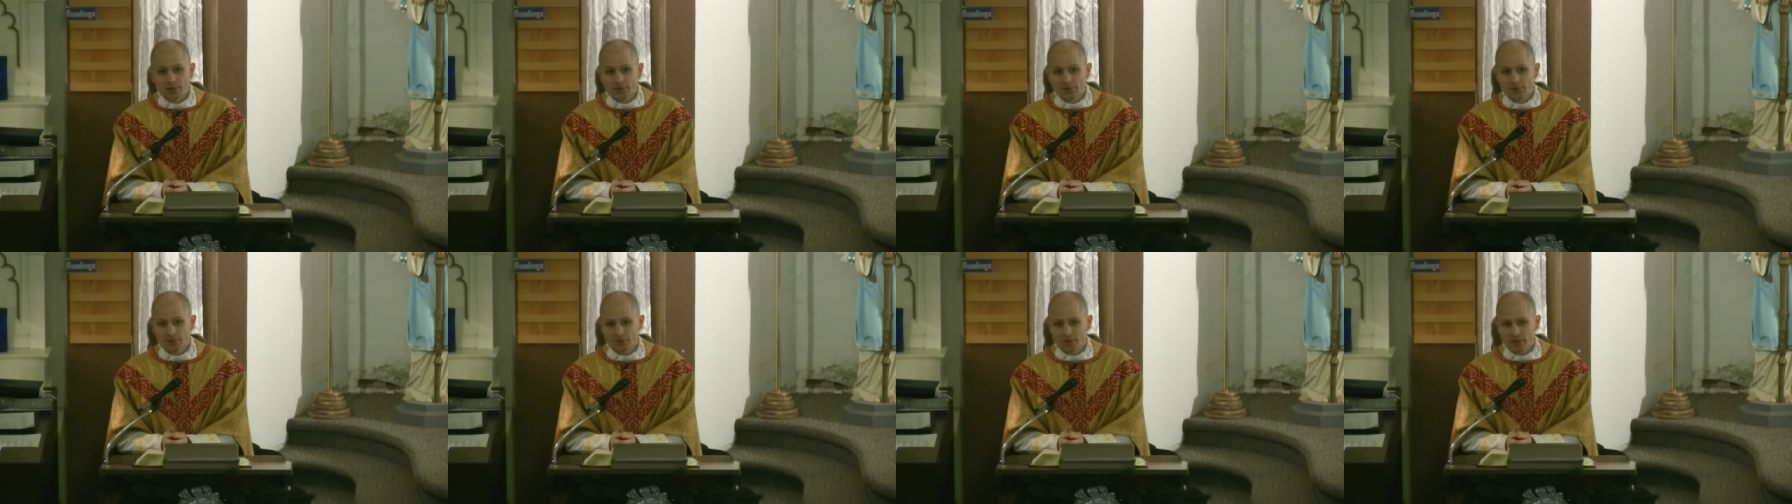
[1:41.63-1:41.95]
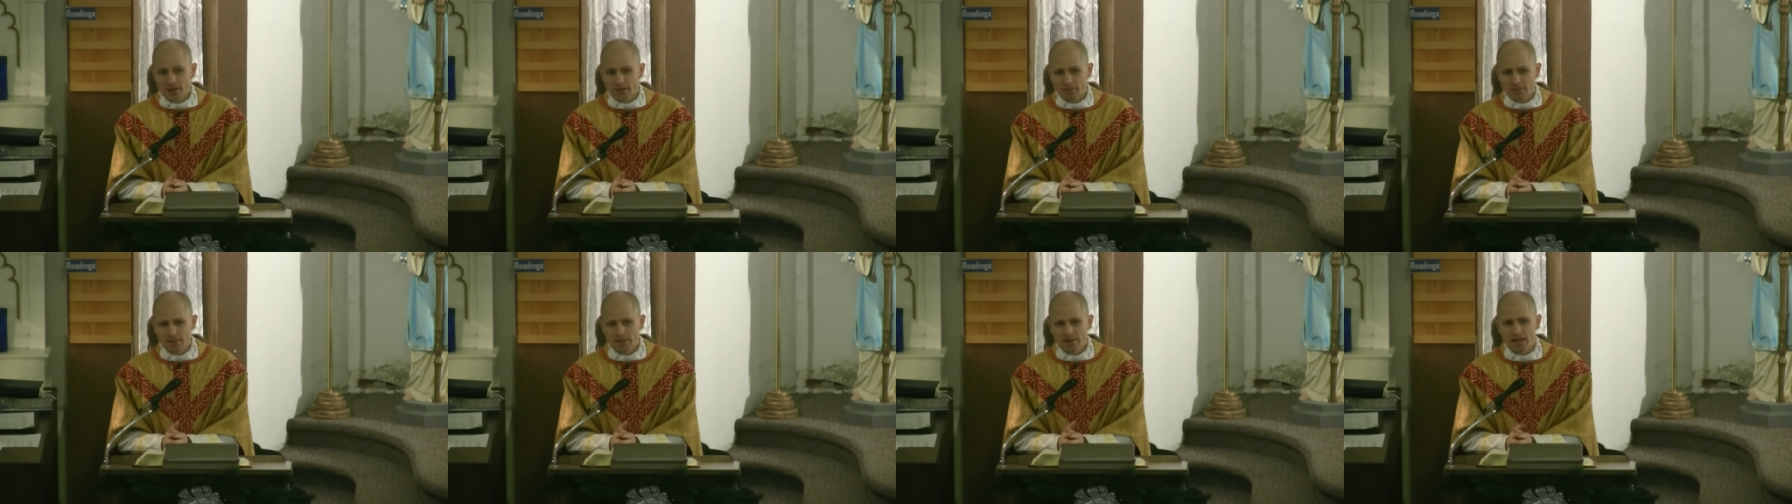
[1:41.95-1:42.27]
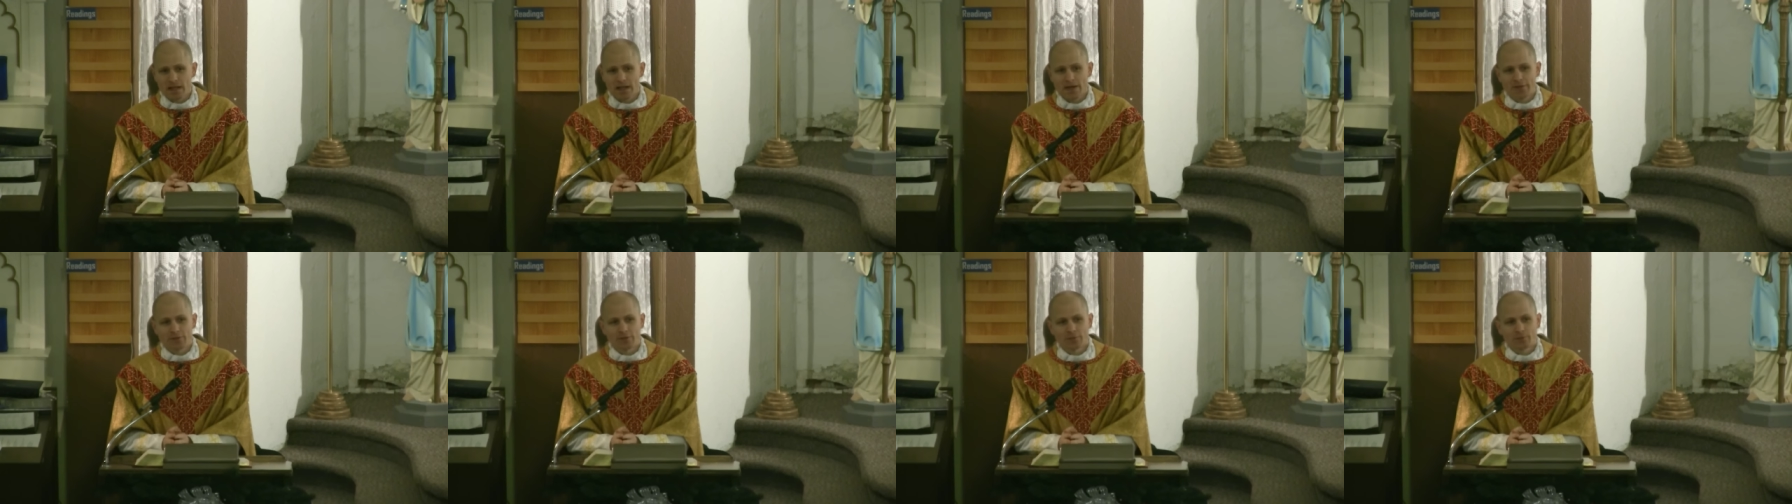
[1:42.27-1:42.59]
does that mean
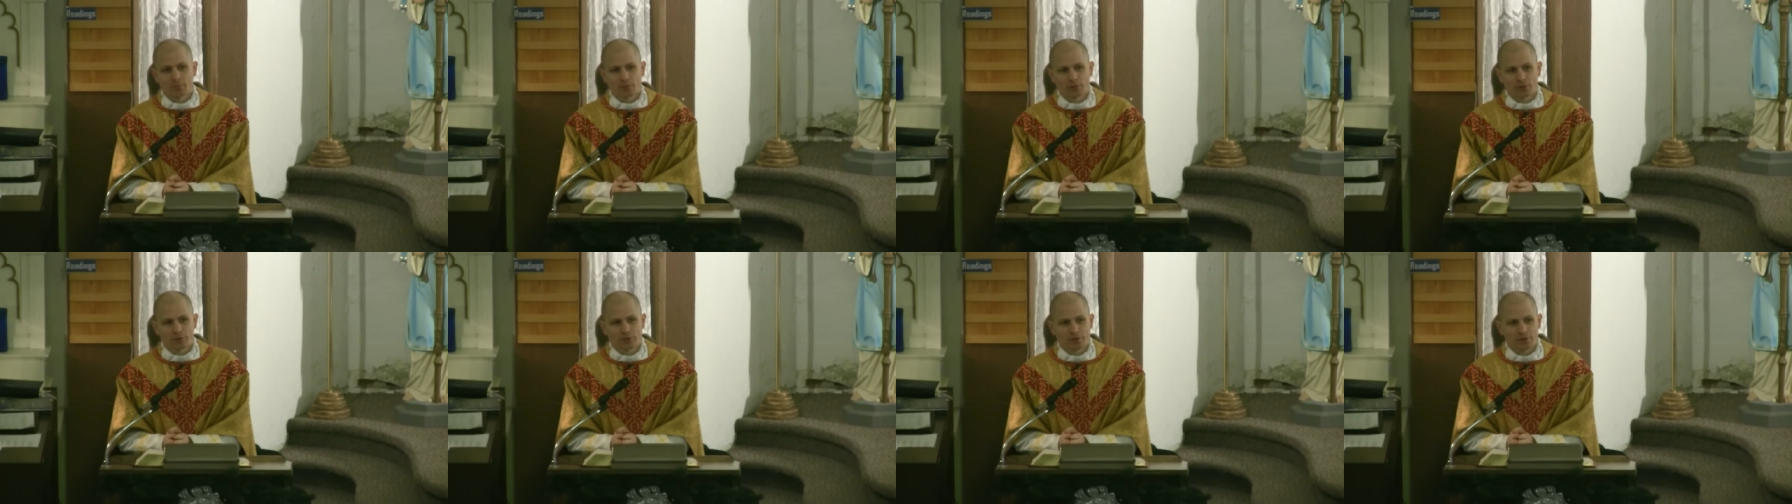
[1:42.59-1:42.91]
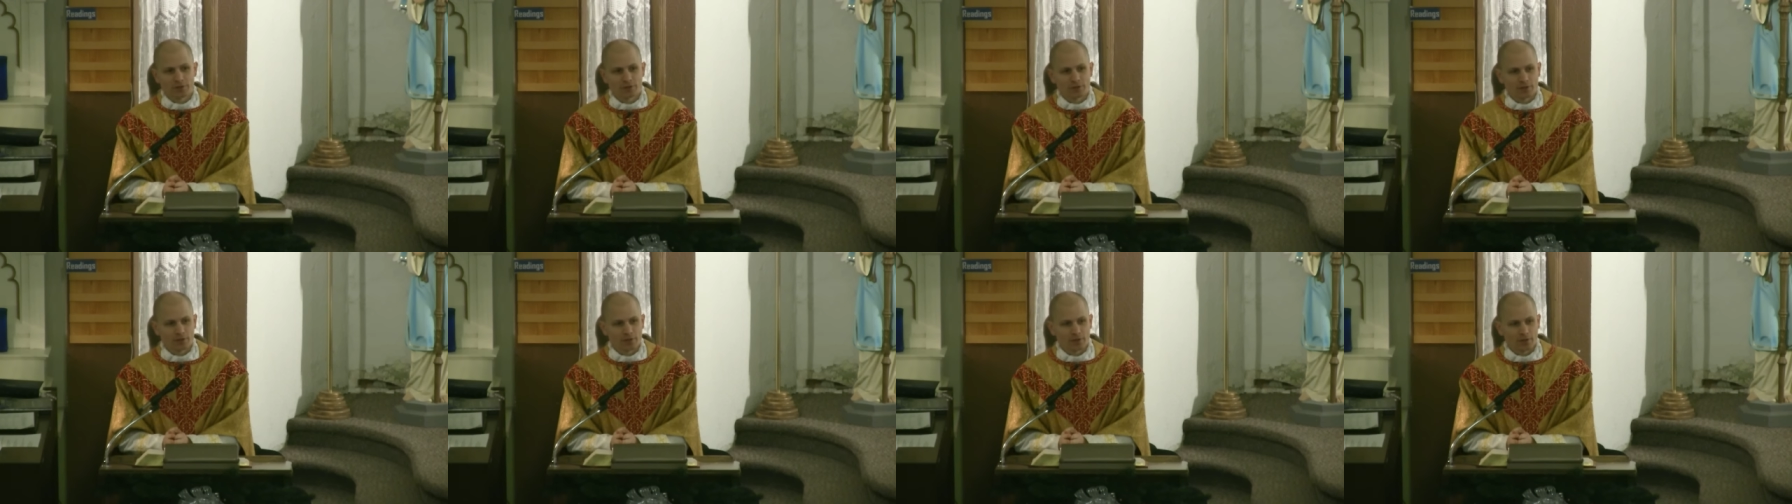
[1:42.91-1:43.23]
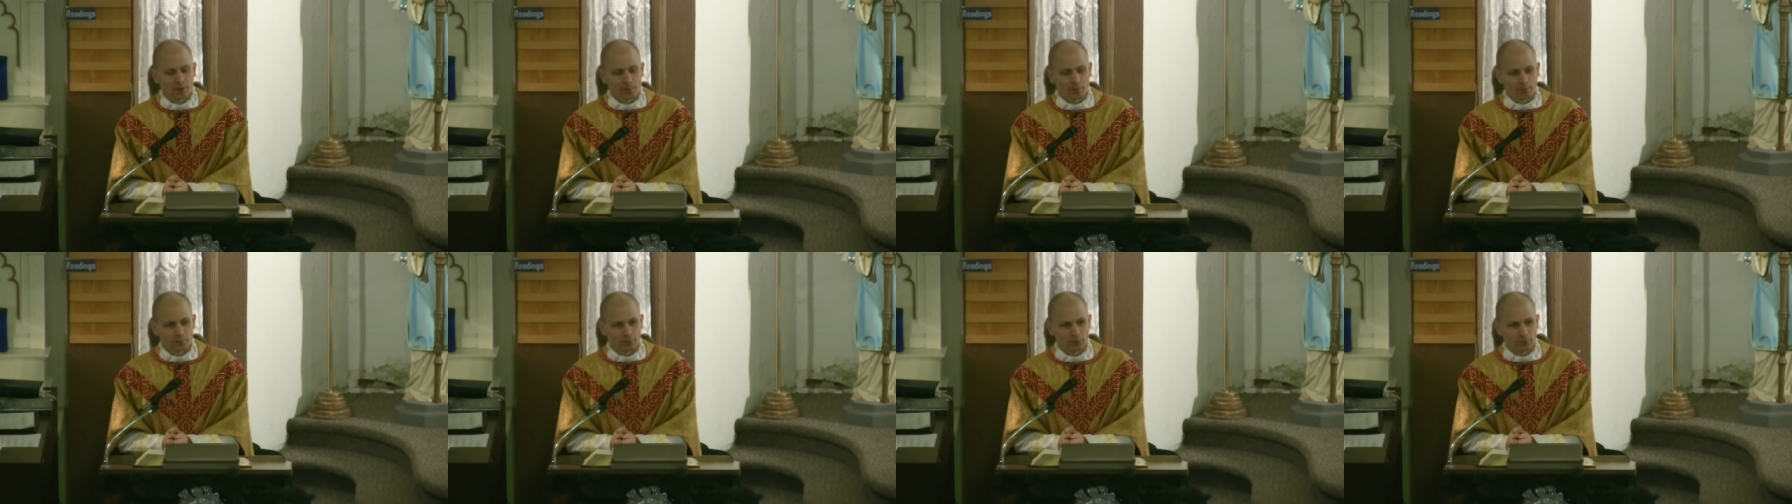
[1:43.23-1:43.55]
I have to bring
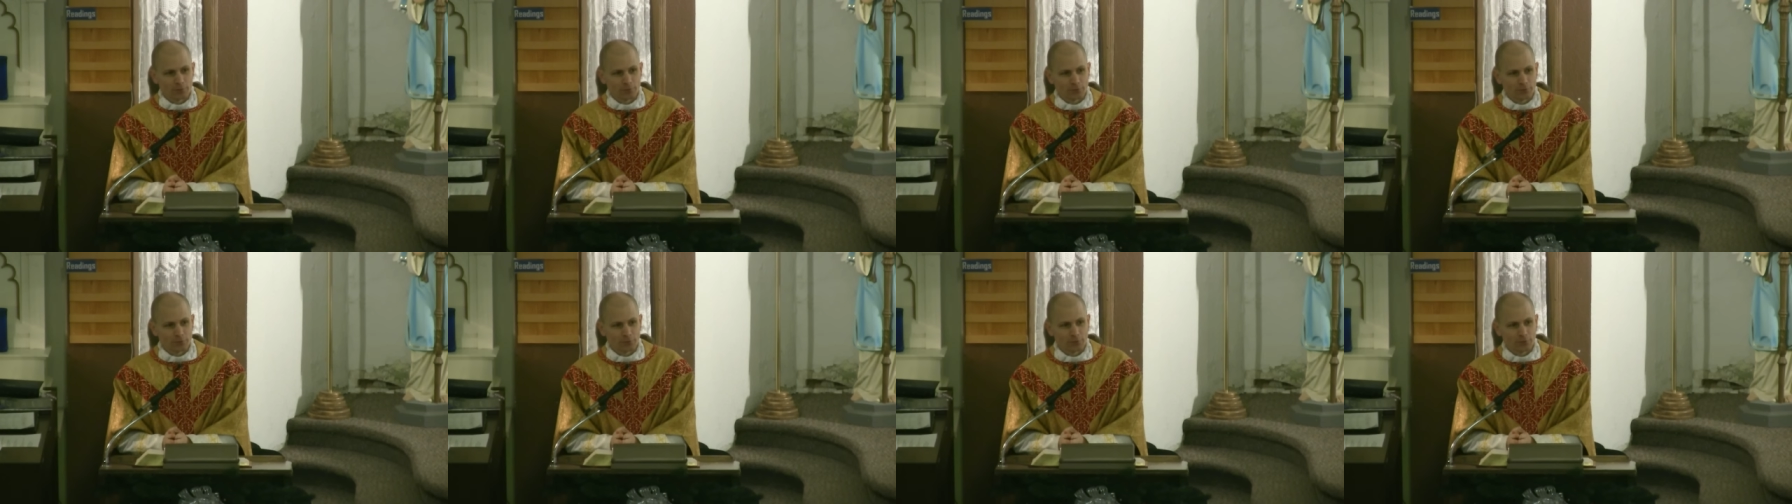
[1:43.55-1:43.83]
comfort